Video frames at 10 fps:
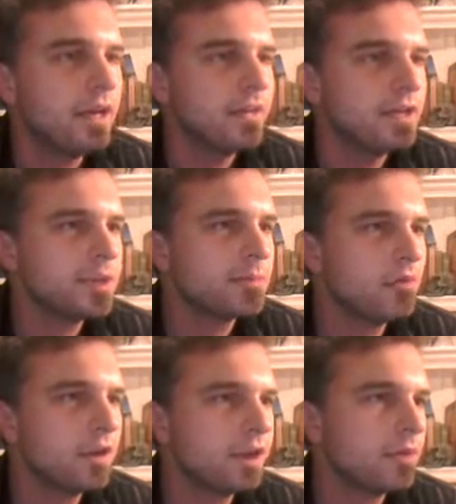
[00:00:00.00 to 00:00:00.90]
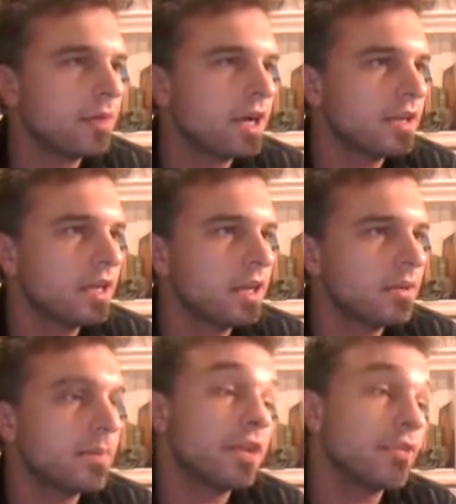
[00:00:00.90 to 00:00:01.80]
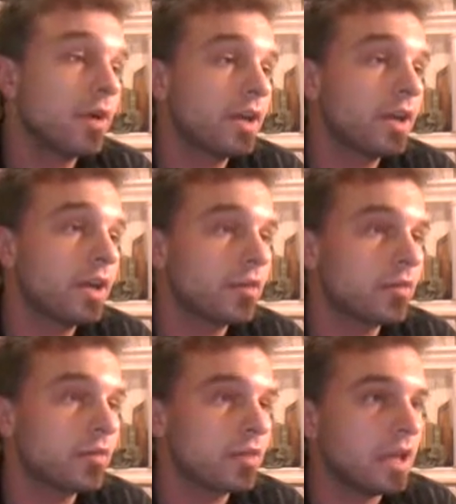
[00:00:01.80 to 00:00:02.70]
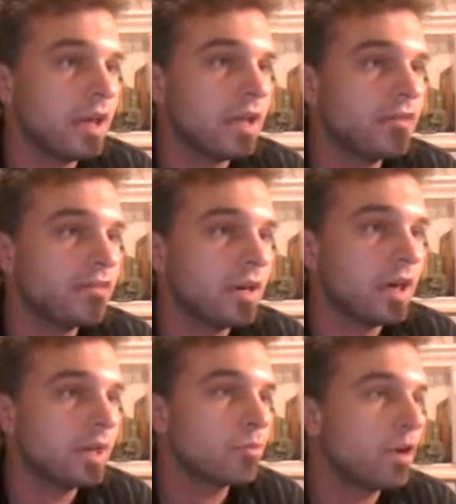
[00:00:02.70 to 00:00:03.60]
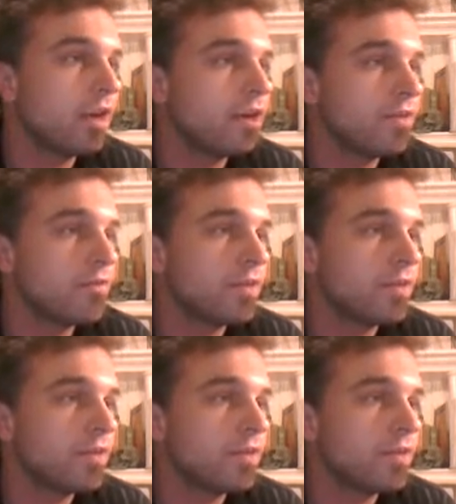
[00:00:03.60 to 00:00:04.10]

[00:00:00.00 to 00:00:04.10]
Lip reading: At this point in my life, my 28-year-old life, I am ready to